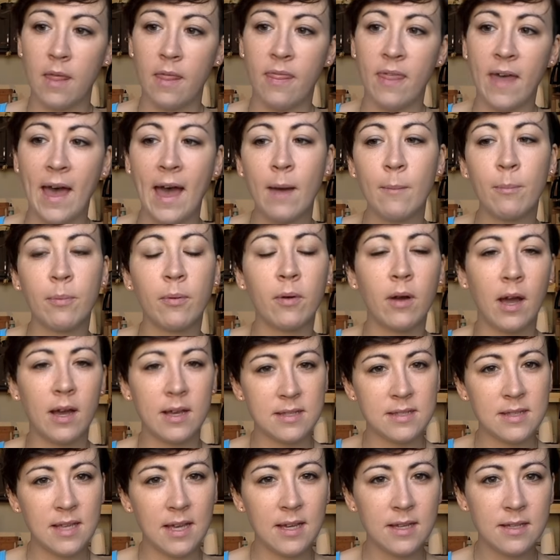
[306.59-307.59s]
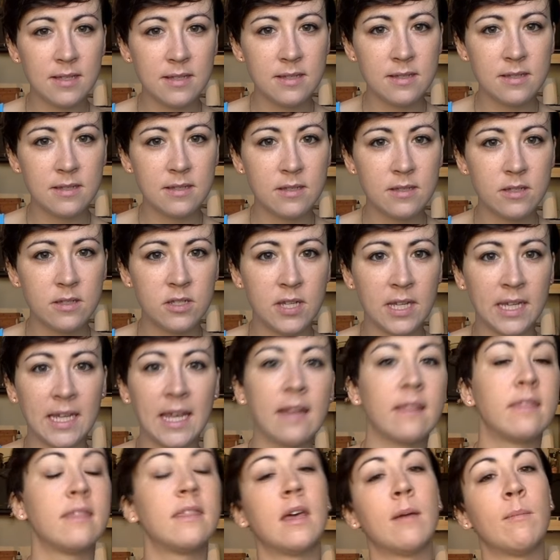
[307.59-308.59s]
That process to
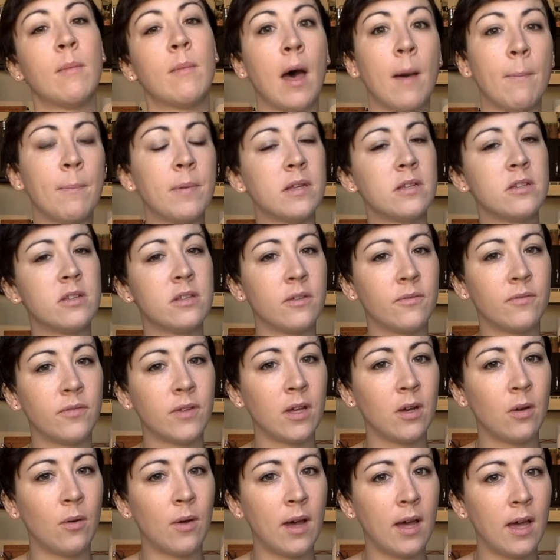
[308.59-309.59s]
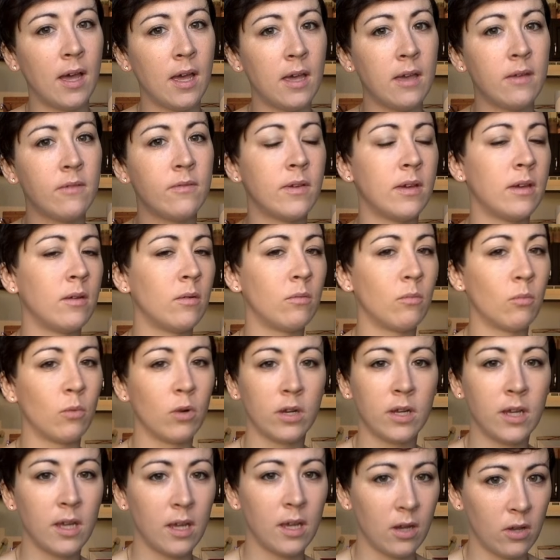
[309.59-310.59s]
get them up into the flow hive and
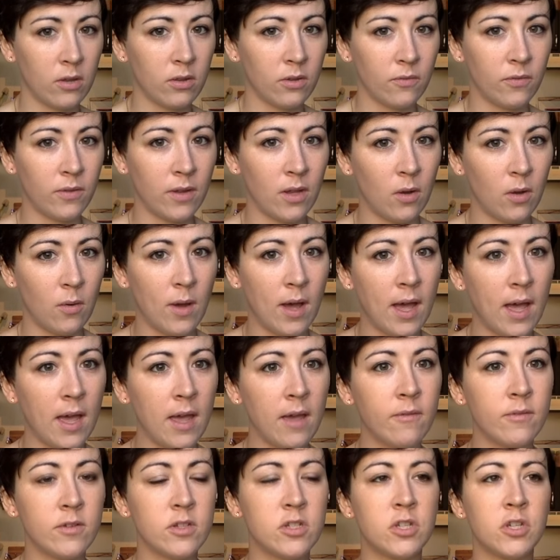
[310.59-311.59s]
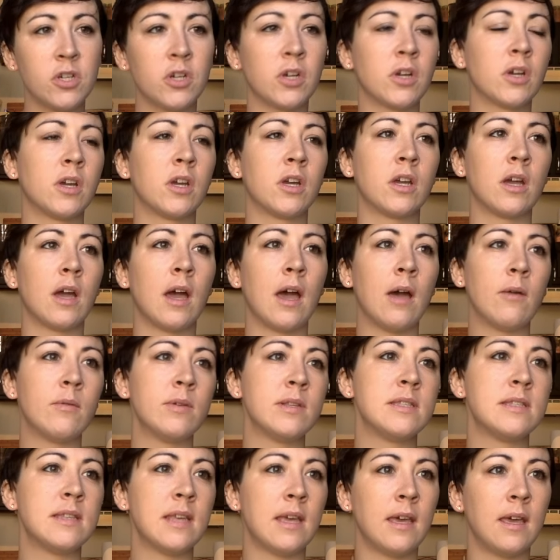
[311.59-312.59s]
working on the flow hive took, I
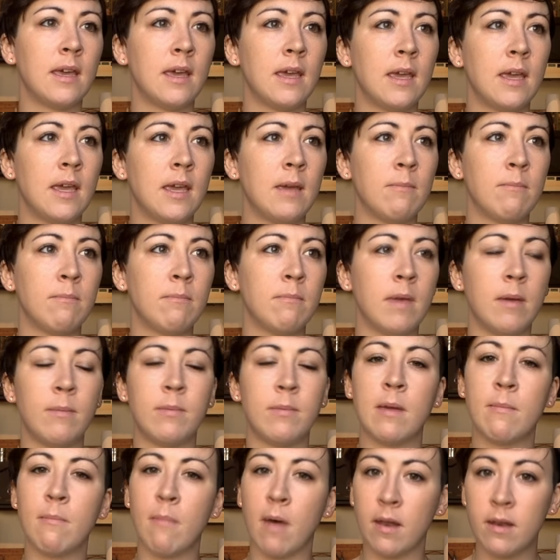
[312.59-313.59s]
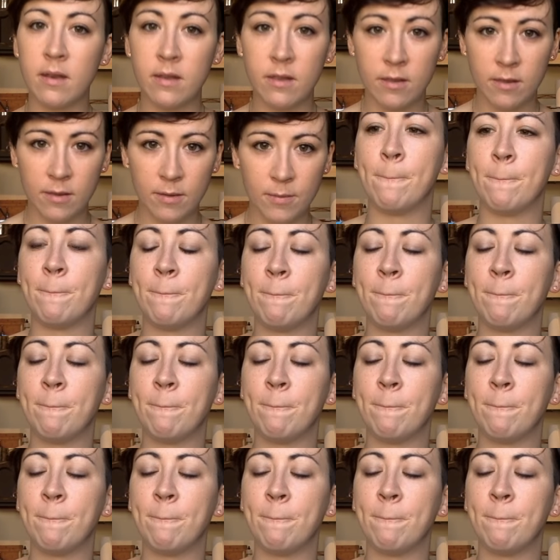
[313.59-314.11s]
would say, maybe a month.